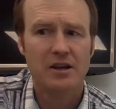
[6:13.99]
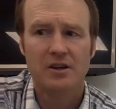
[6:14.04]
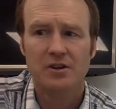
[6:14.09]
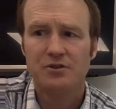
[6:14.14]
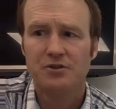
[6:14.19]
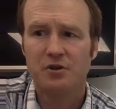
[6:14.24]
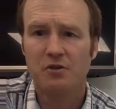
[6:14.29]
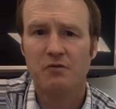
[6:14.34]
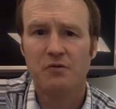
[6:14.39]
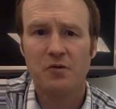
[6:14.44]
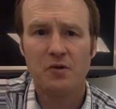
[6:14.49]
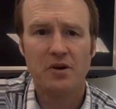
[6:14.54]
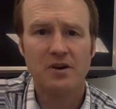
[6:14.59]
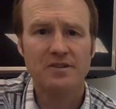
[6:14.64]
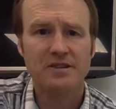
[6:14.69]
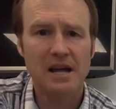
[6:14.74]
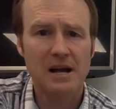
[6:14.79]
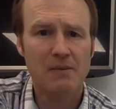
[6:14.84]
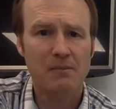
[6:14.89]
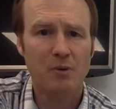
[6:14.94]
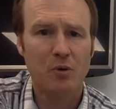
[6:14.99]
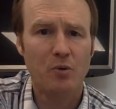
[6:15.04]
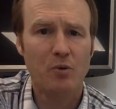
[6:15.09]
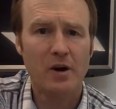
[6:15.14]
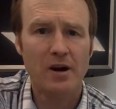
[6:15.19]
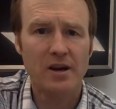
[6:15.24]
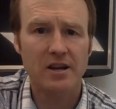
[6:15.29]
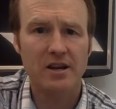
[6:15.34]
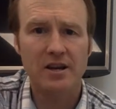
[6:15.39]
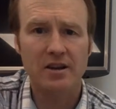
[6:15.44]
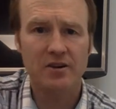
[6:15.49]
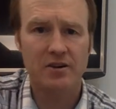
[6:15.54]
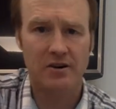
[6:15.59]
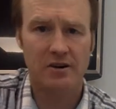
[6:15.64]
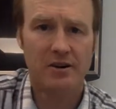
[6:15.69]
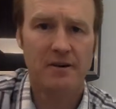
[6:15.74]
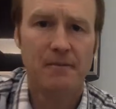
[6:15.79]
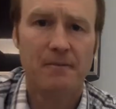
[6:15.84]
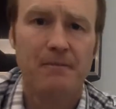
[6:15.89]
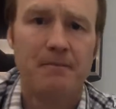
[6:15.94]
So for example, right
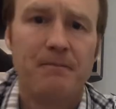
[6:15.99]
here,